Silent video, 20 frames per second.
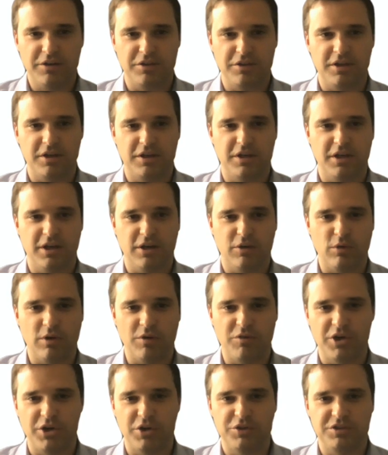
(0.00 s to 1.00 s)
I think,
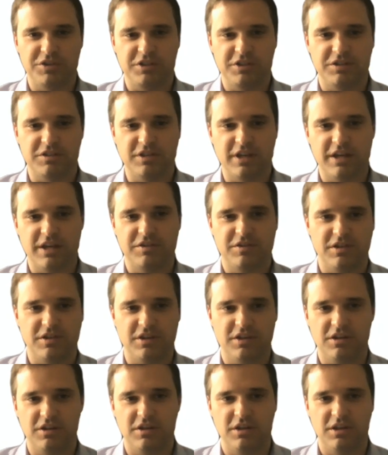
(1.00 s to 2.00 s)
Rev.io's success
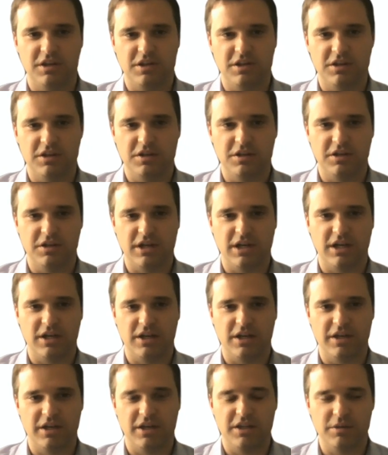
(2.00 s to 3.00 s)
in
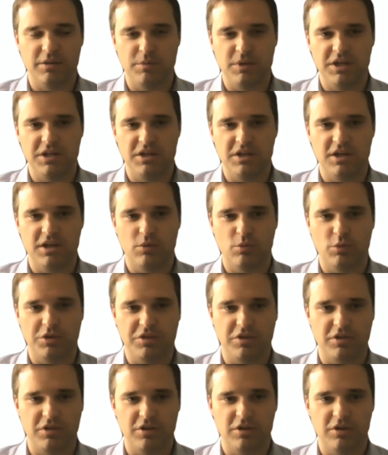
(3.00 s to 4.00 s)
the media and
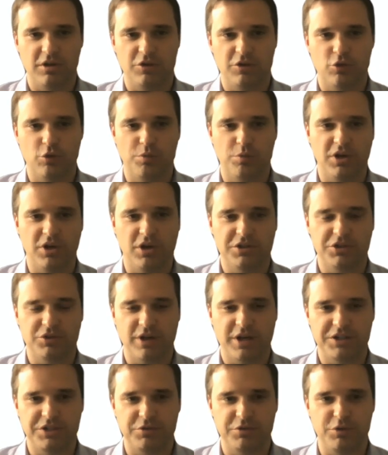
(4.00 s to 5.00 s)
with a true PR
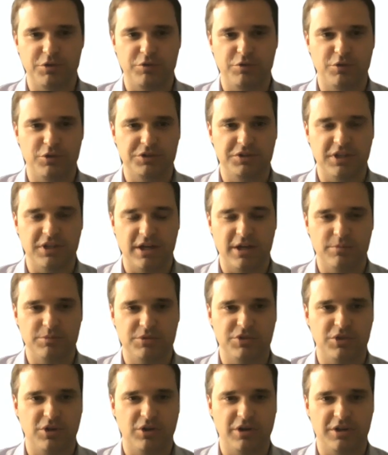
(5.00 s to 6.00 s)
strategy for the first time
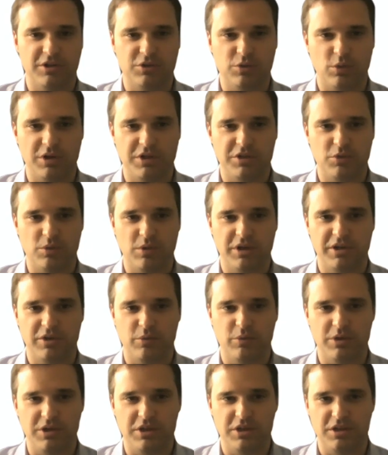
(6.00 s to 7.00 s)
starting in
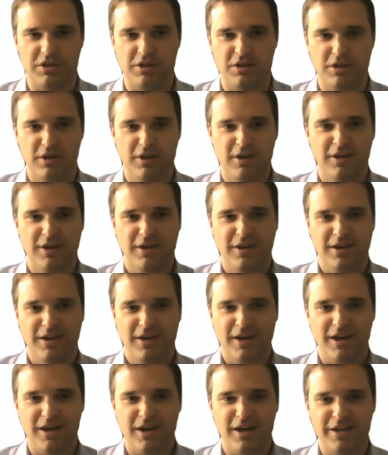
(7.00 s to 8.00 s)
2020, we can
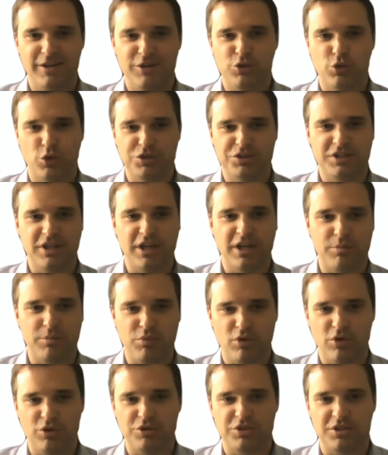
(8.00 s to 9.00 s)
endorse that
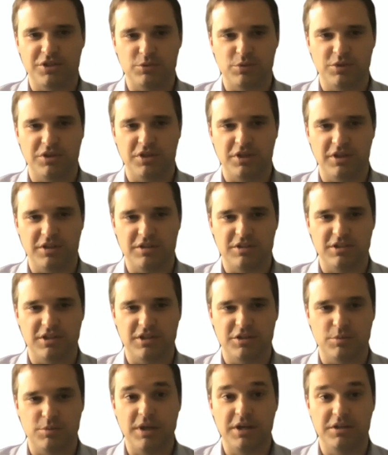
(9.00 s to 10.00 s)
approach, because we think
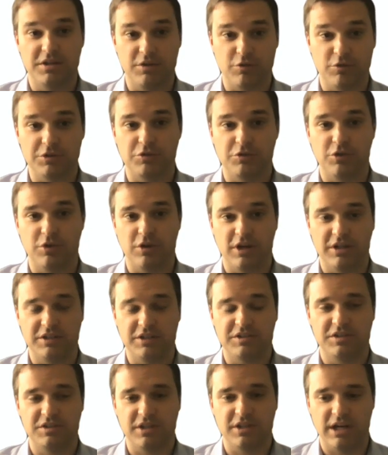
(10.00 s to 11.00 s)
it's made a difference for
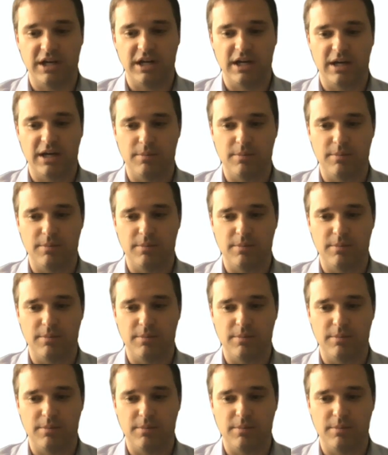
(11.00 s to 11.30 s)
us,